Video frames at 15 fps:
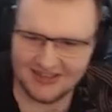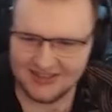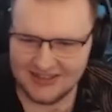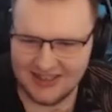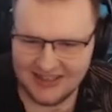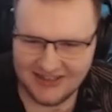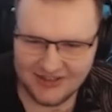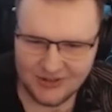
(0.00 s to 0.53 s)

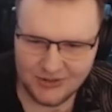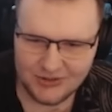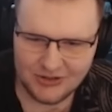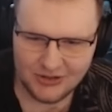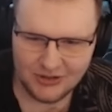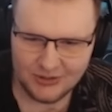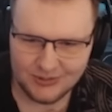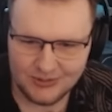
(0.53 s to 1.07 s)
It's so
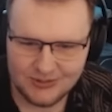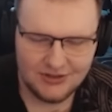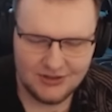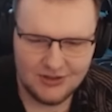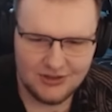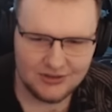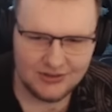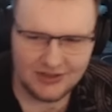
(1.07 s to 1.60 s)
slow.
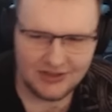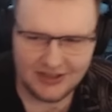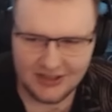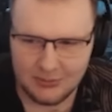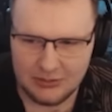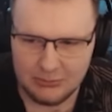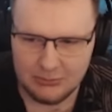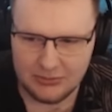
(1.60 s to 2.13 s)
You don't drag
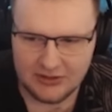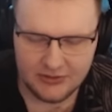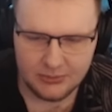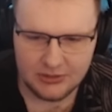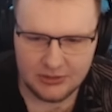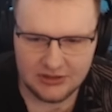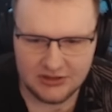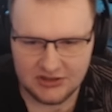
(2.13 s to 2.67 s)
people as
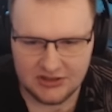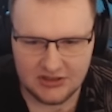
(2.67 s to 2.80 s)
much.